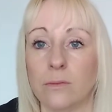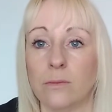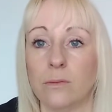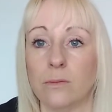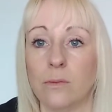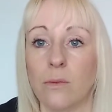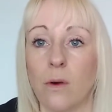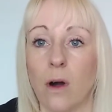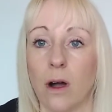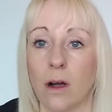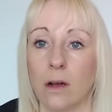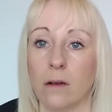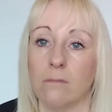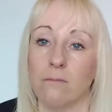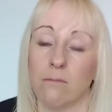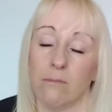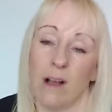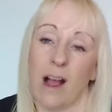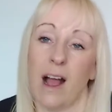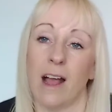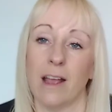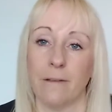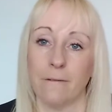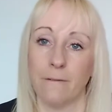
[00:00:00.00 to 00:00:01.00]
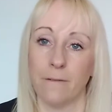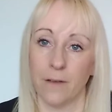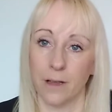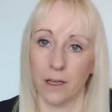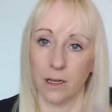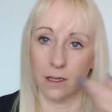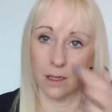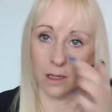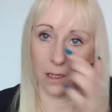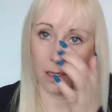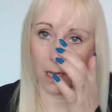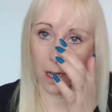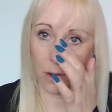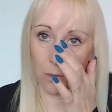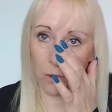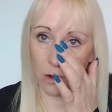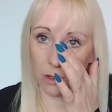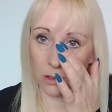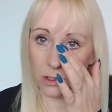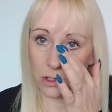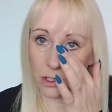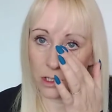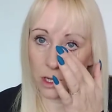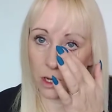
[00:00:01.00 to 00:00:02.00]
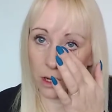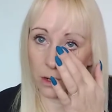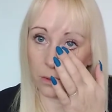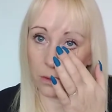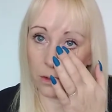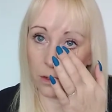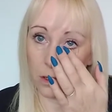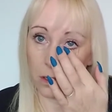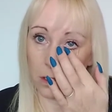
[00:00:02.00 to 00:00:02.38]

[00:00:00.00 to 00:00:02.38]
what I feel I want to.